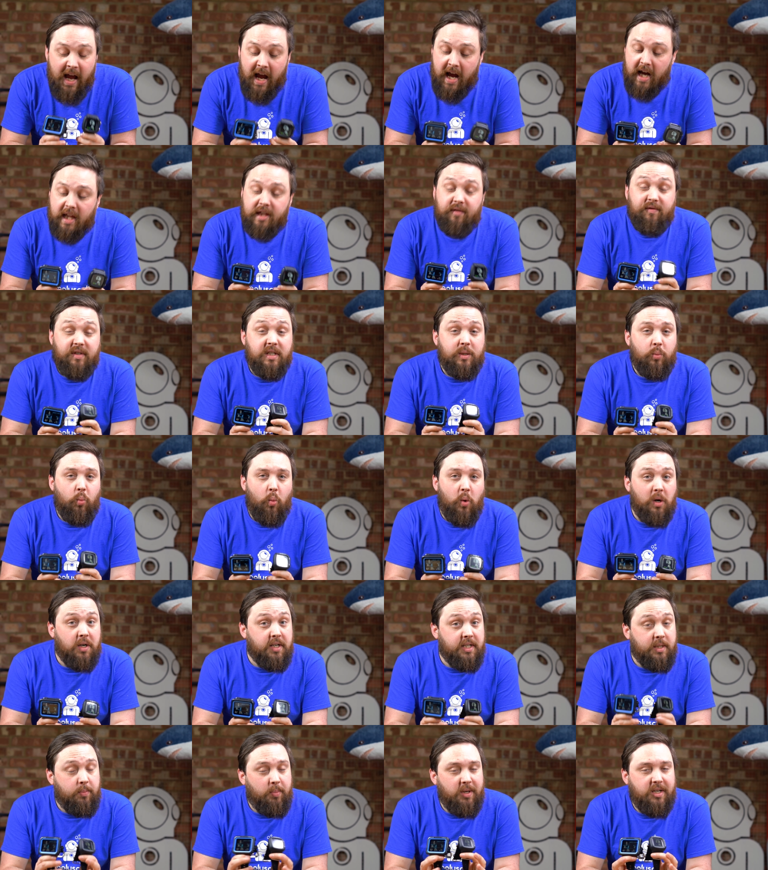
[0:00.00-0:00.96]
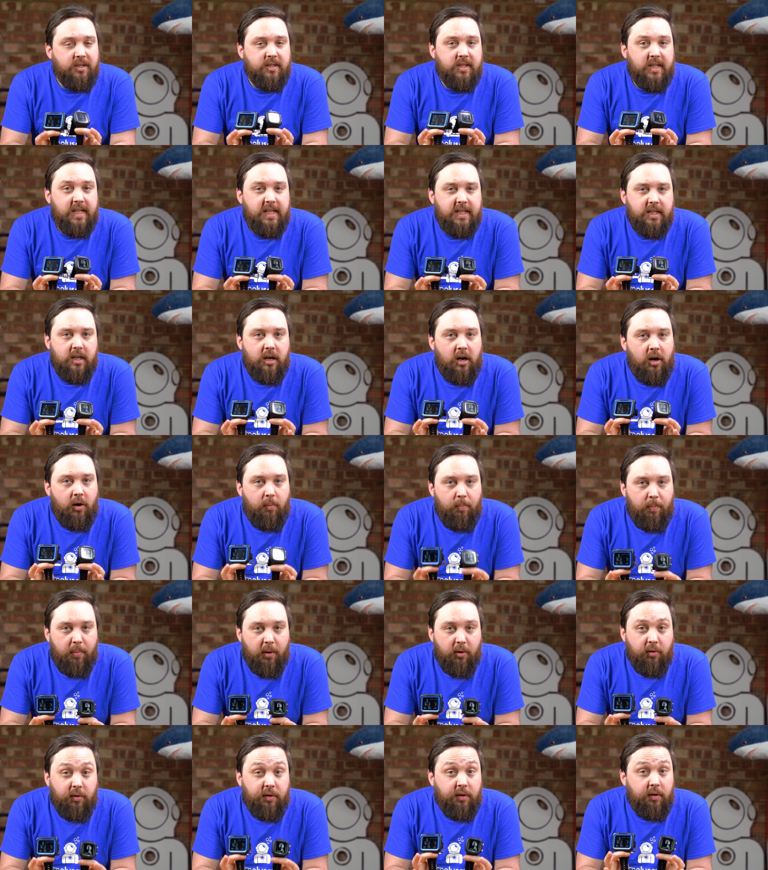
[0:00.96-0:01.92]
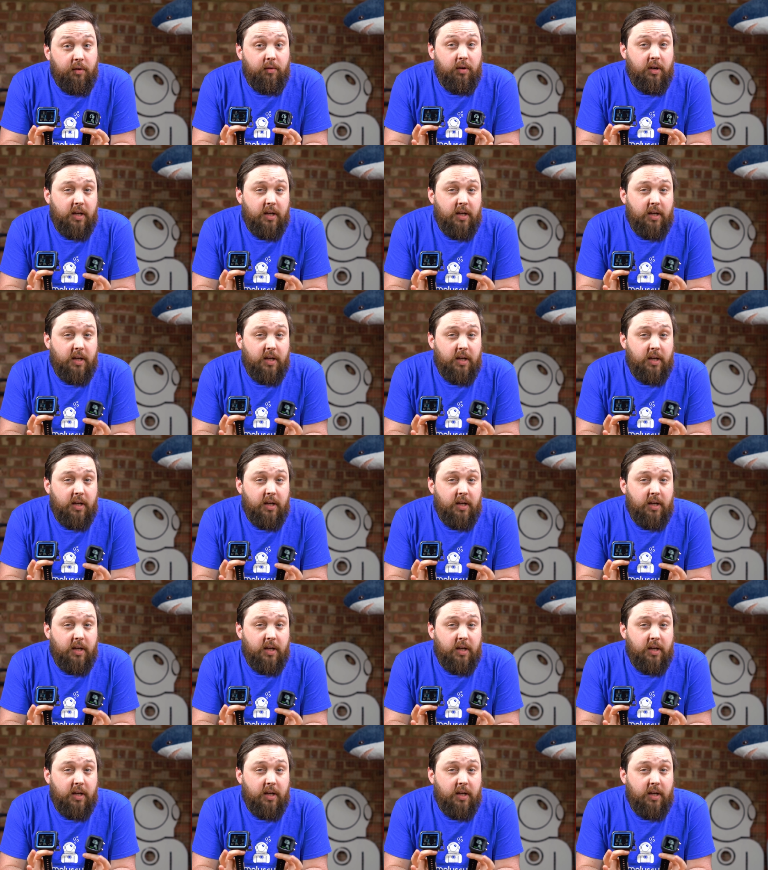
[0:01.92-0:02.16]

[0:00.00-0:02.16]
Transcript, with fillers: And the reason why is because these are both